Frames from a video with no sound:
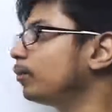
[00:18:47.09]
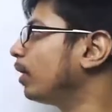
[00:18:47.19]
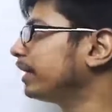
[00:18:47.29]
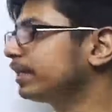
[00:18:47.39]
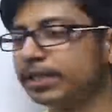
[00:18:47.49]

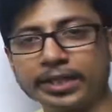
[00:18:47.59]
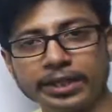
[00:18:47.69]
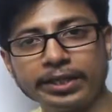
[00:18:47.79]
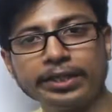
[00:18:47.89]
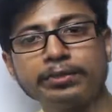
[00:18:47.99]
180
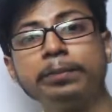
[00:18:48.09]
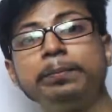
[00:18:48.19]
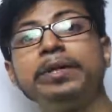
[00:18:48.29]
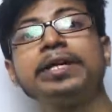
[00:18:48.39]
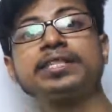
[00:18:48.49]
degree to
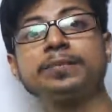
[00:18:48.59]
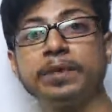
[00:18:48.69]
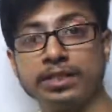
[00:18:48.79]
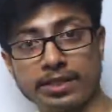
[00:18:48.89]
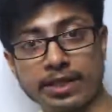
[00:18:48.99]
the beta
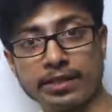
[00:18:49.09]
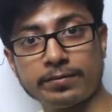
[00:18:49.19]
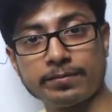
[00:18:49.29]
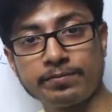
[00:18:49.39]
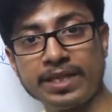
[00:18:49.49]
spin
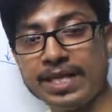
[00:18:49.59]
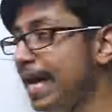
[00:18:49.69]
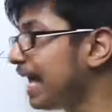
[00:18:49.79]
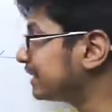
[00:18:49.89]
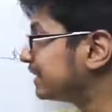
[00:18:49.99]
state,
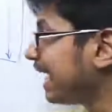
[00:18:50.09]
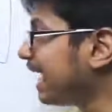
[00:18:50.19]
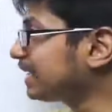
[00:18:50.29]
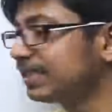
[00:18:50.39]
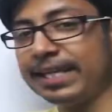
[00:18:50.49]
and
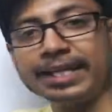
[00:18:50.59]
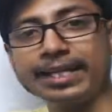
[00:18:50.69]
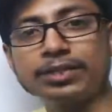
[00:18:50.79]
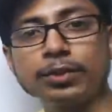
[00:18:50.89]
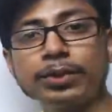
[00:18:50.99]
that
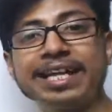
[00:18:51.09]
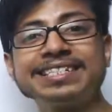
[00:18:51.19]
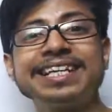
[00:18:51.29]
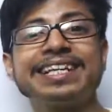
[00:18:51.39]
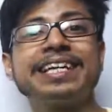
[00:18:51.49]
thing is known
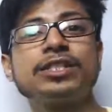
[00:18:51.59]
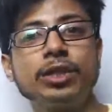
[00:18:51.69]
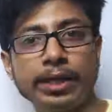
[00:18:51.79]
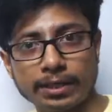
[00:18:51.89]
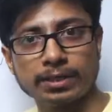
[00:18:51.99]
as the
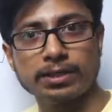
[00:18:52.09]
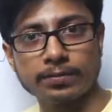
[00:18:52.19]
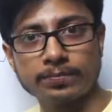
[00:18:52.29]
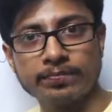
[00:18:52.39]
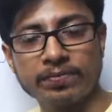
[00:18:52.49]

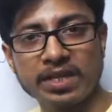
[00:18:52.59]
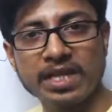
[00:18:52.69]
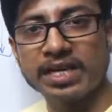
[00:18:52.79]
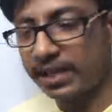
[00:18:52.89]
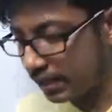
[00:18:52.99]
resonance.
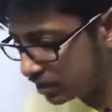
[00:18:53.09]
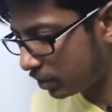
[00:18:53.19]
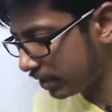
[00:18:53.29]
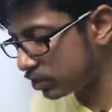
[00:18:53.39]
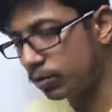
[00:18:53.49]

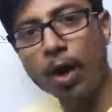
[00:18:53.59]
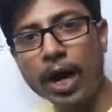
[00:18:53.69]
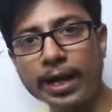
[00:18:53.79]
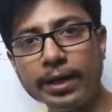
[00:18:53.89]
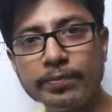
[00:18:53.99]
Resonance,
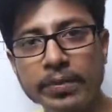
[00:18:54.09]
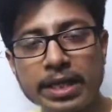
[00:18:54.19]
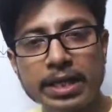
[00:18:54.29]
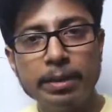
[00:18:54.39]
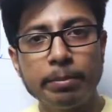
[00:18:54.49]
why?
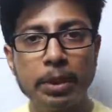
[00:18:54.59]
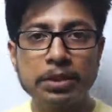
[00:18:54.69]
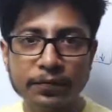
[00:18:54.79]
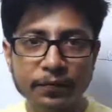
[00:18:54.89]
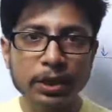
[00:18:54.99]

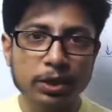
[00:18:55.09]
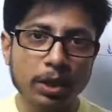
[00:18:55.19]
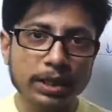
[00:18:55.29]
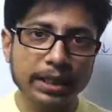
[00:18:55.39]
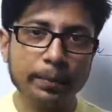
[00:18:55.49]
Because if you are
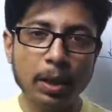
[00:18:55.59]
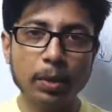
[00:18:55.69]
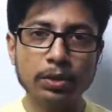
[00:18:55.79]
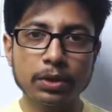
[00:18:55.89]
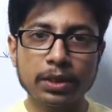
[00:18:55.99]
talking
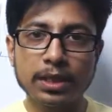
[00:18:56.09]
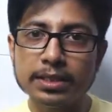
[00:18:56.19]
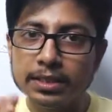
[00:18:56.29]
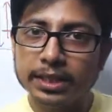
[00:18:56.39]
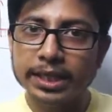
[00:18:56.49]
about
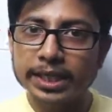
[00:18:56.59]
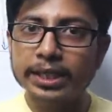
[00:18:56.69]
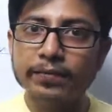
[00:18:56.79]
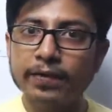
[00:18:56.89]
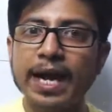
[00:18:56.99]

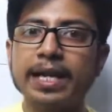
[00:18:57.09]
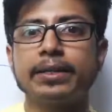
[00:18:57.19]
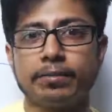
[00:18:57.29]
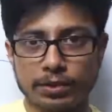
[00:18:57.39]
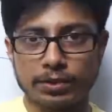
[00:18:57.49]
consecutive
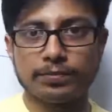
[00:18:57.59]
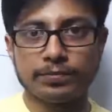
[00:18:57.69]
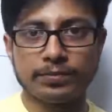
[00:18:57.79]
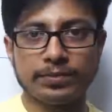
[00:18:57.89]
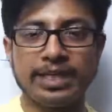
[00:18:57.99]
atoms
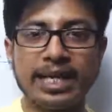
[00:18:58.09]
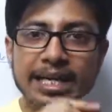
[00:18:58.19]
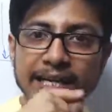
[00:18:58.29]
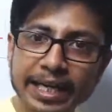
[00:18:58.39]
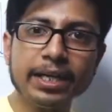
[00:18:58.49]
that
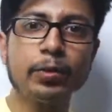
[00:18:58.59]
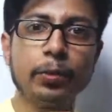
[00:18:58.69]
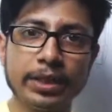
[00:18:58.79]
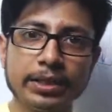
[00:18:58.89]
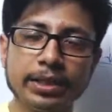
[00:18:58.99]
are linked
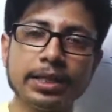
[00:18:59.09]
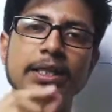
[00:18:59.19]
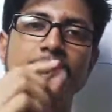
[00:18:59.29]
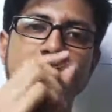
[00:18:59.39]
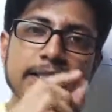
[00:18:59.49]
with
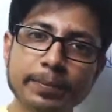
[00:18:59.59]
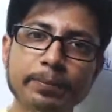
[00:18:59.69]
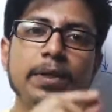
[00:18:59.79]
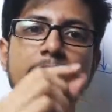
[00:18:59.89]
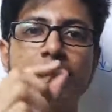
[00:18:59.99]
a
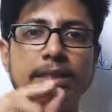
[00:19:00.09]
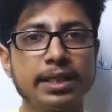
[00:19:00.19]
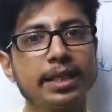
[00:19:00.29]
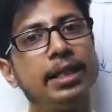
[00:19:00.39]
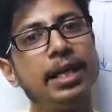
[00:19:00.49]

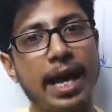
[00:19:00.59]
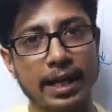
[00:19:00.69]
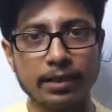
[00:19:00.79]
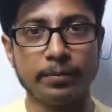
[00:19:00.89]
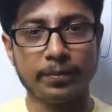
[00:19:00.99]
single
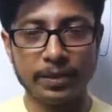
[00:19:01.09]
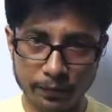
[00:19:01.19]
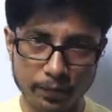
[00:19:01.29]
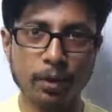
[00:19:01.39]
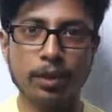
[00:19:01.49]
atom,
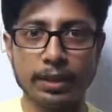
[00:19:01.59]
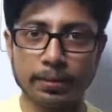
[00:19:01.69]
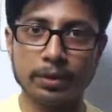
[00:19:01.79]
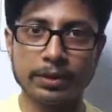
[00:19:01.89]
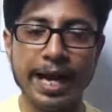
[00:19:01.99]
if you're talking
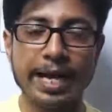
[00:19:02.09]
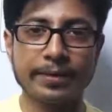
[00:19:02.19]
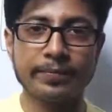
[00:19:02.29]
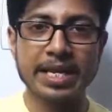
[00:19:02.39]
about that,